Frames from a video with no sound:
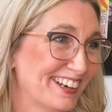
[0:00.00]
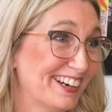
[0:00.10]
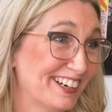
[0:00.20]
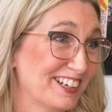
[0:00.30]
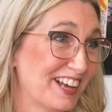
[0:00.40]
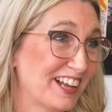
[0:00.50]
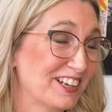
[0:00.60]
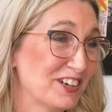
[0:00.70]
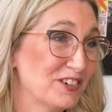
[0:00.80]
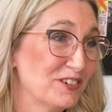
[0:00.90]
Yeah.
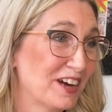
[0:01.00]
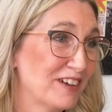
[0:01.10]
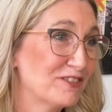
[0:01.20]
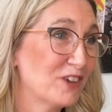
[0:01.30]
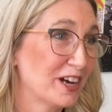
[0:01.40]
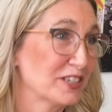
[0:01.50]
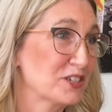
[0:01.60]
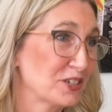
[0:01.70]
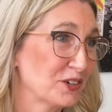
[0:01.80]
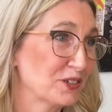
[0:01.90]
And I've
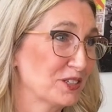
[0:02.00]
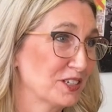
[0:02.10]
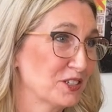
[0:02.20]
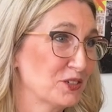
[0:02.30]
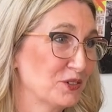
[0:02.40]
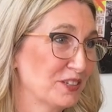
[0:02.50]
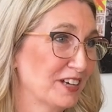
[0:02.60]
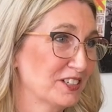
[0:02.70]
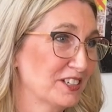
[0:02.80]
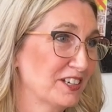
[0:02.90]
watched you since
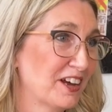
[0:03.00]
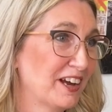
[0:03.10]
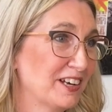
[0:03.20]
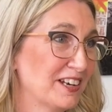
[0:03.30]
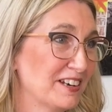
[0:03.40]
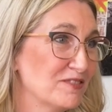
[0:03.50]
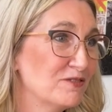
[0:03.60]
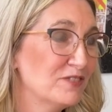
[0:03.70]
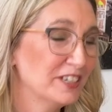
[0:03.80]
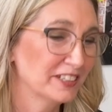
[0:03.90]
2009,
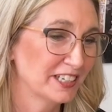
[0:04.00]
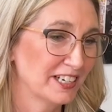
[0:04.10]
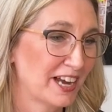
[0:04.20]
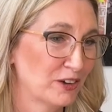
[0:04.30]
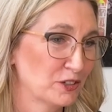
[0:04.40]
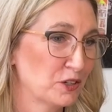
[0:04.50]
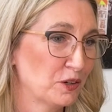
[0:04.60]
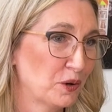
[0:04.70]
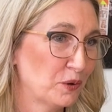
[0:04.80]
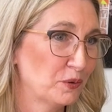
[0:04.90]
really now to
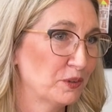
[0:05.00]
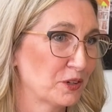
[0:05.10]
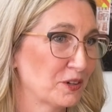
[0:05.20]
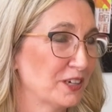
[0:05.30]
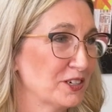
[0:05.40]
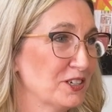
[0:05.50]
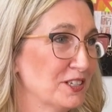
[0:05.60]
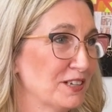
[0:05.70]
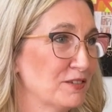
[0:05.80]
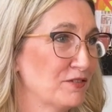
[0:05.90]
own your
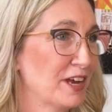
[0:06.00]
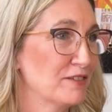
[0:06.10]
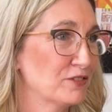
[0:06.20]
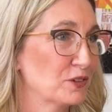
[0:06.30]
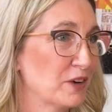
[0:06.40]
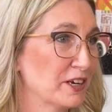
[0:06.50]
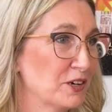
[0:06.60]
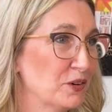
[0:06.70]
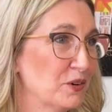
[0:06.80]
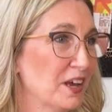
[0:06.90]
hunches and fight for what
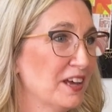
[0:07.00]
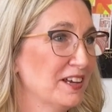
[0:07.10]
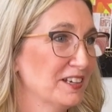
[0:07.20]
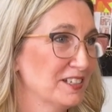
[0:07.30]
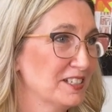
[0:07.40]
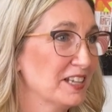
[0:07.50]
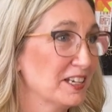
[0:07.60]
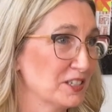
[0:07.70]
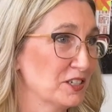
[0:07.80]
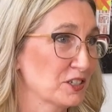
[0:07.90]
you
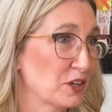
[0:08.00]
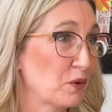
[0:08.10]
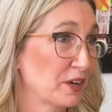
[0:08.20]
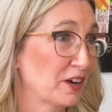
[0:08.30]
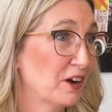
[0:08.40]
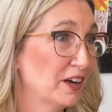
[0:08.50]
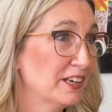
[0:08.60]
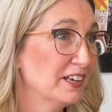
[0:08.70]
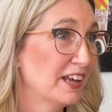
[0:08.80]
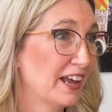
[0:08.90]
sense is going
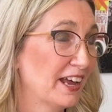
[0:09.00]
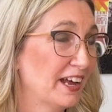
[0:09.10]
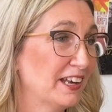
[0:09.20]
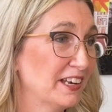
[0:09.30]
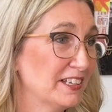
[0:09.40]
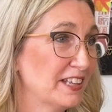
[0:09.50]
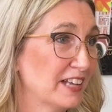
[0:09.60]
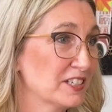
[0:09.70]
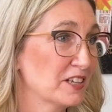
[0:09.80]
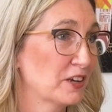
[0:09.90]
on. And
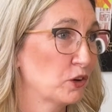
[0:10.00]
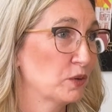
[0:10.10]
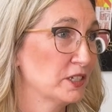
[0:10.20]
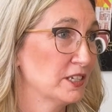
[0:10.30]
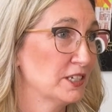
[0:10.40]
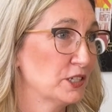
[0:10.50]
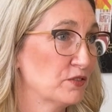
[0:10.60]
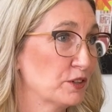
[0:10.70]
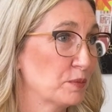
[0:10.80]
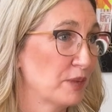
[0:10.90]
that's not always easy
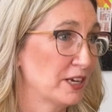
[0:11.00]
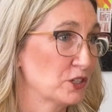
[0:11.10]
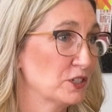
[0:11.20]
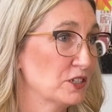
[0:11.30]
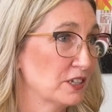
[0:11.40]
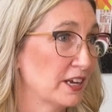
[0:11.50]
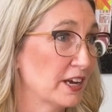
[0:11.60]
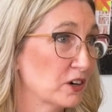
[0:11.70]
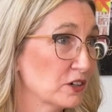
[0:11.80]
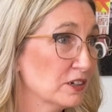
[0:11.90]
for the patients to
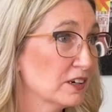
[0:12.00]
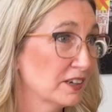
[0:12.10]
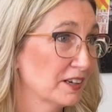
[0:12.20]
hear.